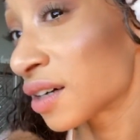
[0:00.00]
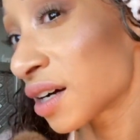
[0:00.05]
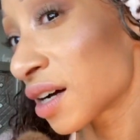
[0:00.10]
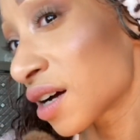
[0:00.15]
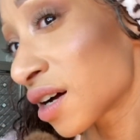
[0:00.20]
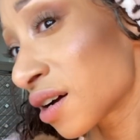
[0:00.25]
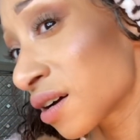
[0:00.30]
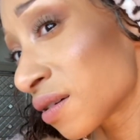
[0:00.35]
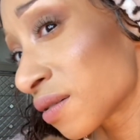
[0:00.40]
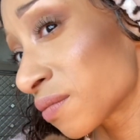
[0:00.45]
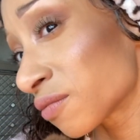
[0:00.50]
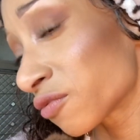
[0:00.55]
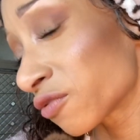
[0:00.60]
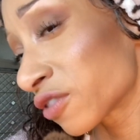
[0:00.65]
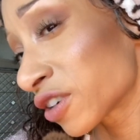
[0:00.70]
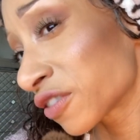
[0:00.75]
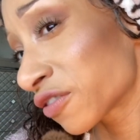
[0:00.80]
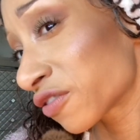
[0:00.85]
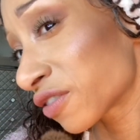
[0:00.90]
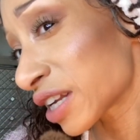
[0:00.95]

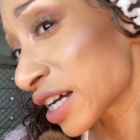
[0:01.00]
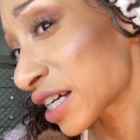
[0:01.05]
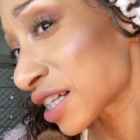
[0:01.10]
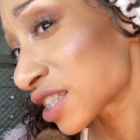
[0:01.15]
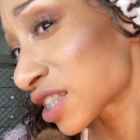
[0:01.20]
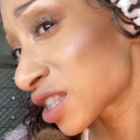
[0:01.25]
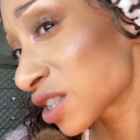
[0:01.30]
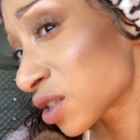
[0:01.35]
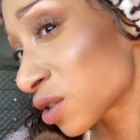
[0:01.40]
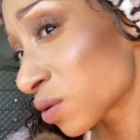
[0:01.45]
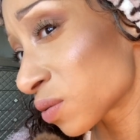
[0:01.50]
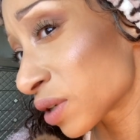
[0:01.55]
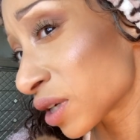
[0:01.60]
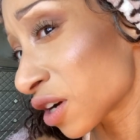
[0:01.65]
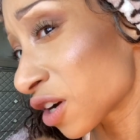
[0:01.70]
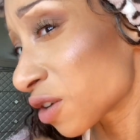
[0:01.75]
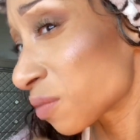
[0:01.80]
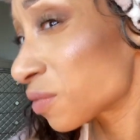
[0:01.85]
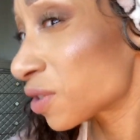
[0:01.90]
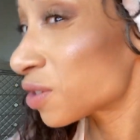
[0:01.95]
reflex to it
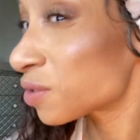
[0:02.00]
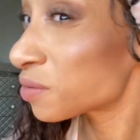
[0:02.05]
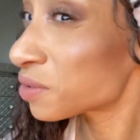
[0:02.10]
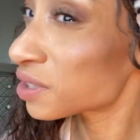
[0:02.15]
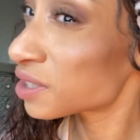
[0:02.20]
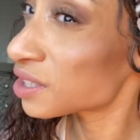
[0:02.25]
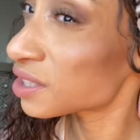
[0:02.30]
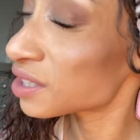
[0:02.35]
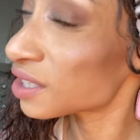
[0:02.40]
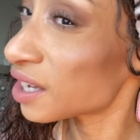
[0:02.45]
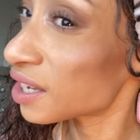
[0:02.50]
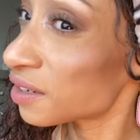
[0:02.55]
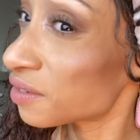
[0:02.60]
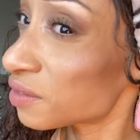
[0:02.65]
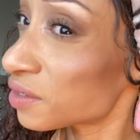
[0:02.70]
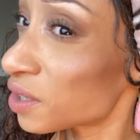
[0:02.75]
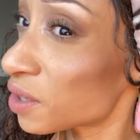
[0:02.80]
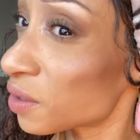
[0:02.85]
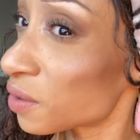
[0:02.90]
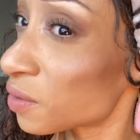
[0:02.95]
almost. I
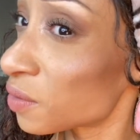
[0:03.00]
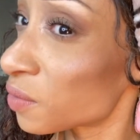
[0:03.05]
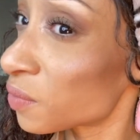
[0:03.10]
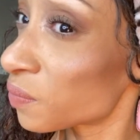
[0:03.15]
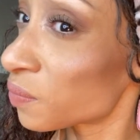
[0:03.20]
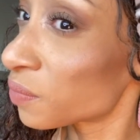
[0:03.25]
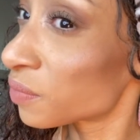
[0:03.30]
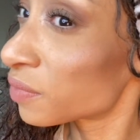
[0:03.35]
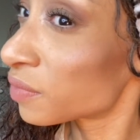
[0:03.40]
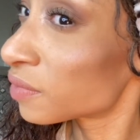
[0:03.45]
don't know.